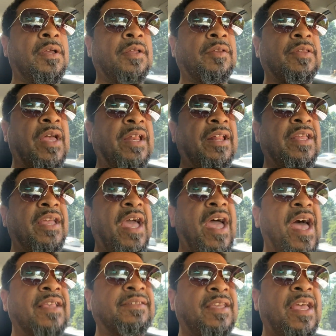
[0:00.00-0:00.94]
that he
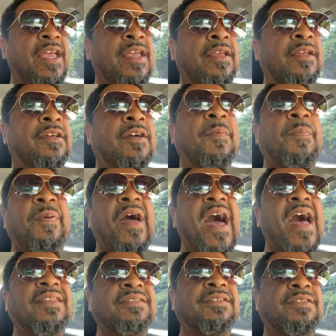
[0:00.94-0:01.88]
has a
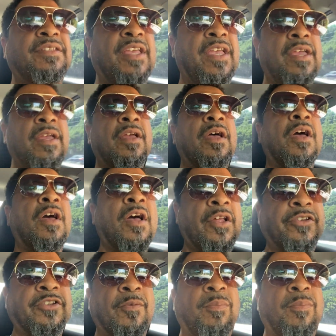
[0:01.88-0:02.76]
capacity to